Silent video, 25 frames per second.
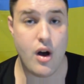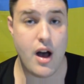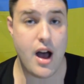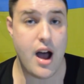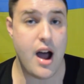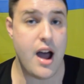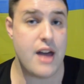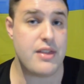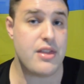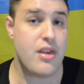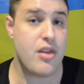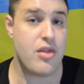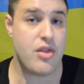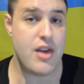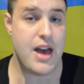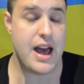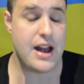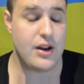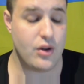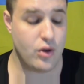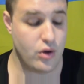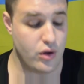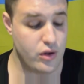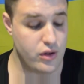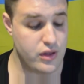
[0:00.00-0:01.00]
Either
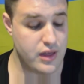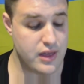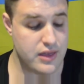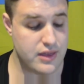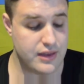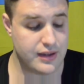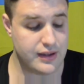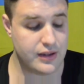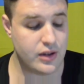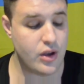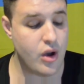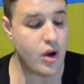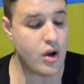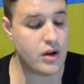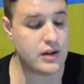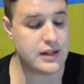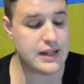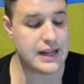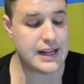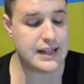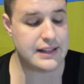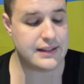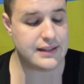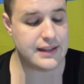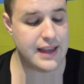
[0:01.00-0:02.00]
that or that the song
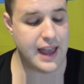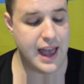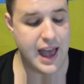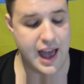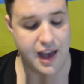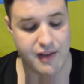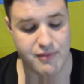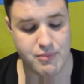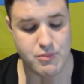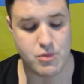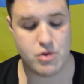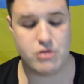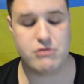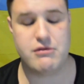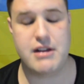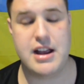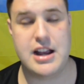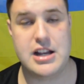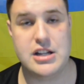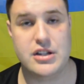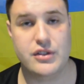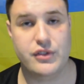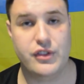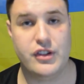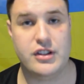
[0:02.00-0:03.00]
needs to have more
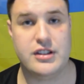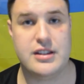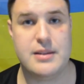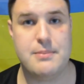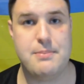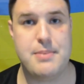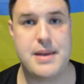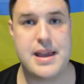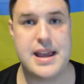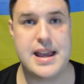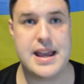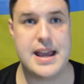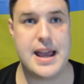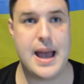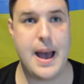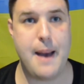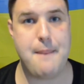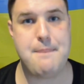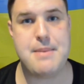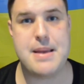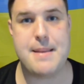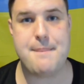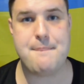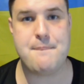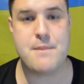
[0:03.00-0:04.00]
range for it to be a
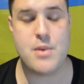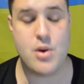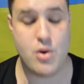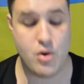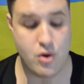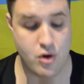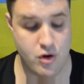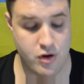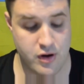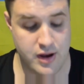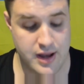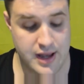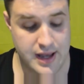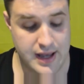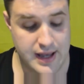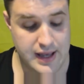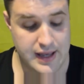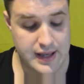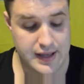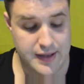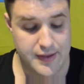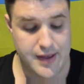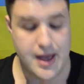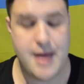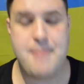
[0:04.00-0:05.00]
bit more
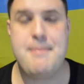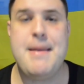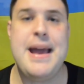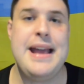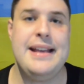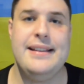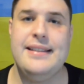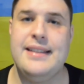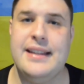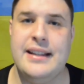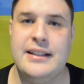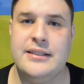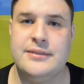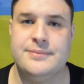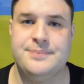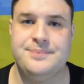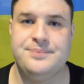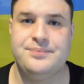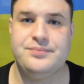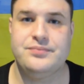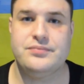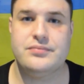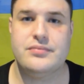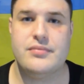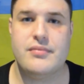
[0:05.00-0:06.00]
amazing.
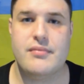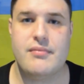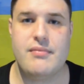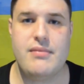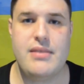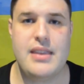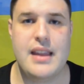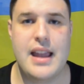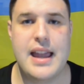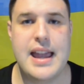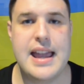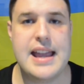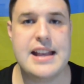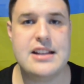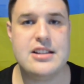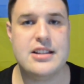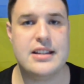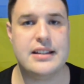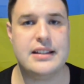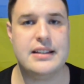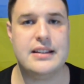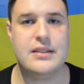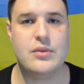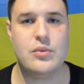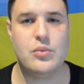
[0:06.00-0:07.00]
He
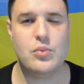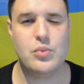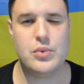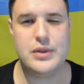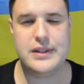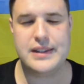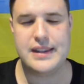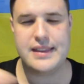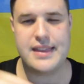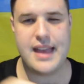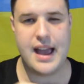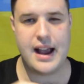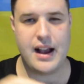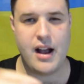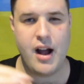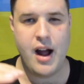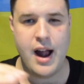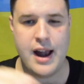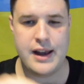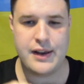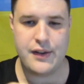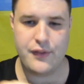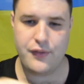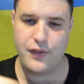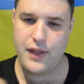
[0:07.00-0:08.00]
just was in that
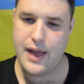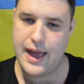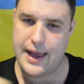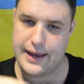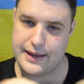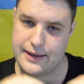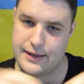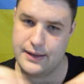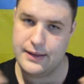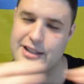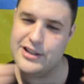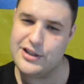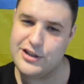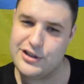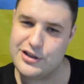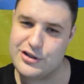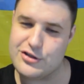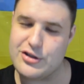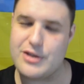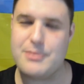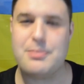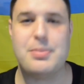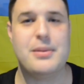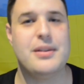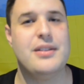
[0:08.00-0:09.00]
kind of like
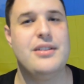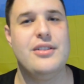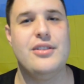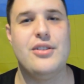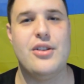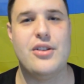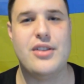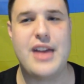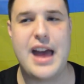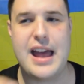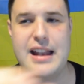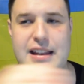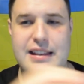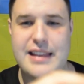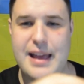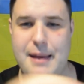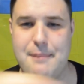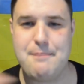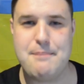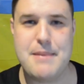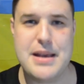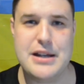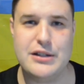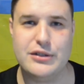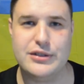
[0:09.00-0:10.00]
strip, you know, that, that
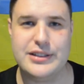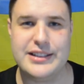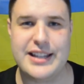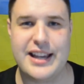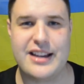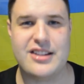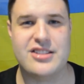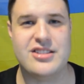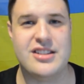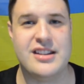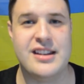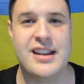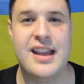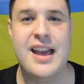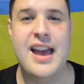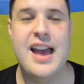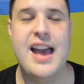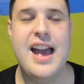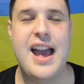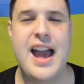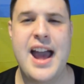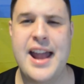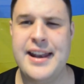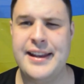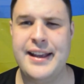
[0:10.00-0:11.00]
middle section.
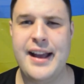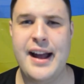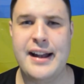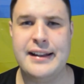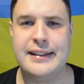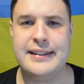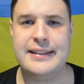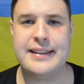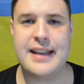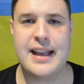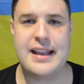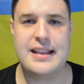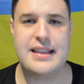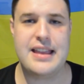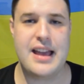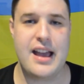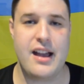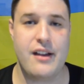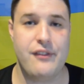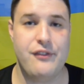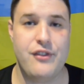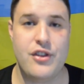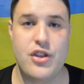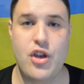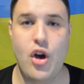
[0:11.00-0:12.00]
And he kind of stayed
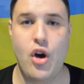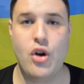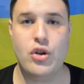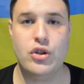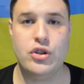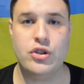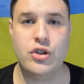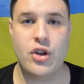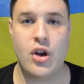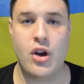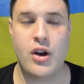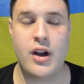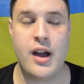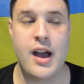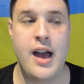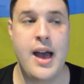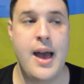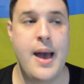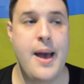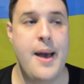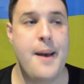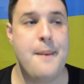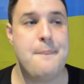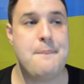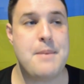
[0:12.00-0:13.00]
there for the whole song.
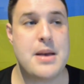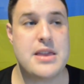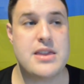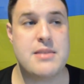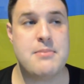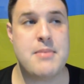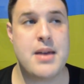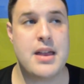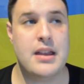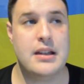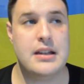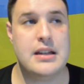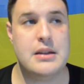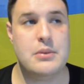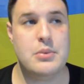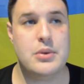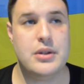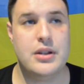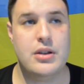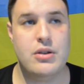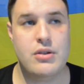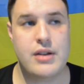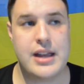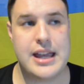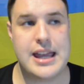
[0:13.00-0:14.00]
But the melody
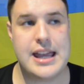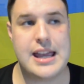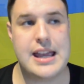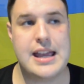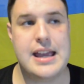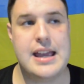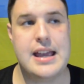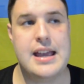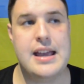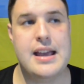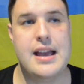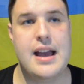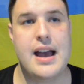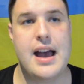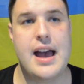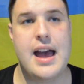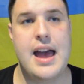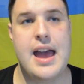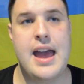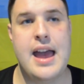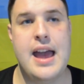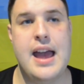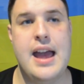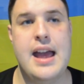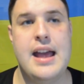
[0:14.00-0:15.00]
was hooky
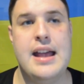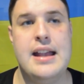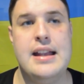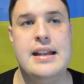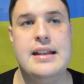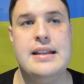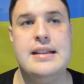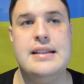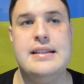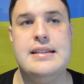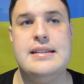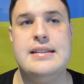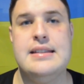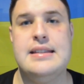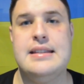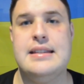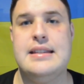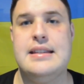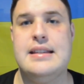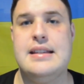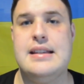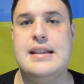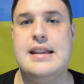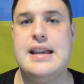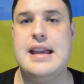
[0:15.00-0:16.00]
and
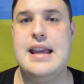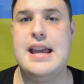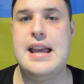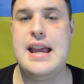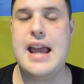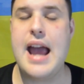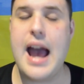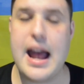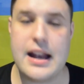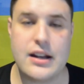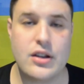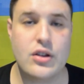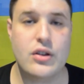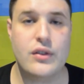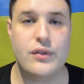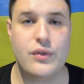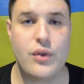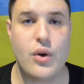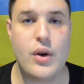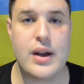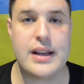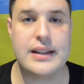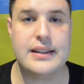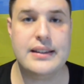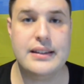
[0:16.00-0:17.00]
he had a good
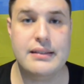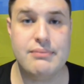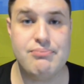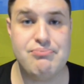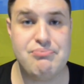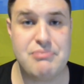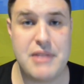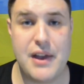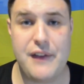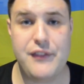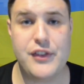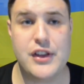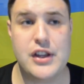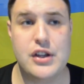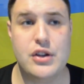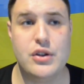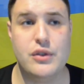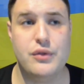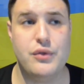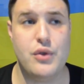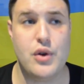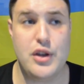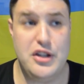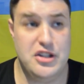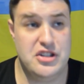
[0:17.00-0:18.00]
voice. Definitely a good
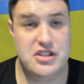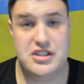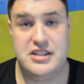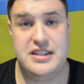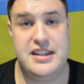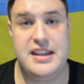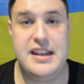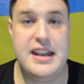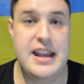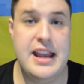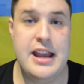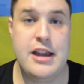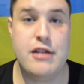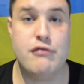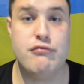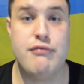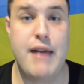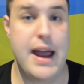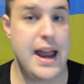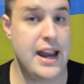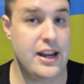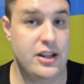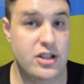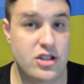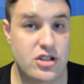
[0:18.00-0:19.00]
voice, just he
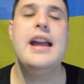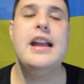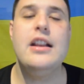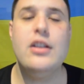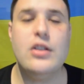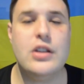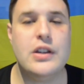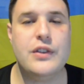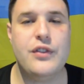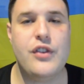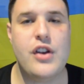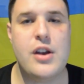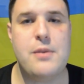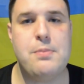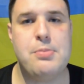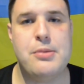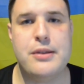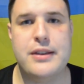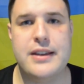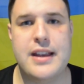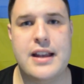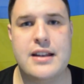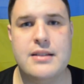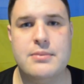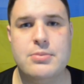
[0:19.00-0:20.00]
range. He looks very
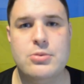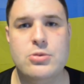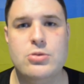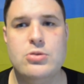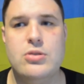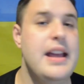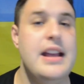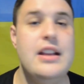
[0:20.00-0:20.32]
presentable.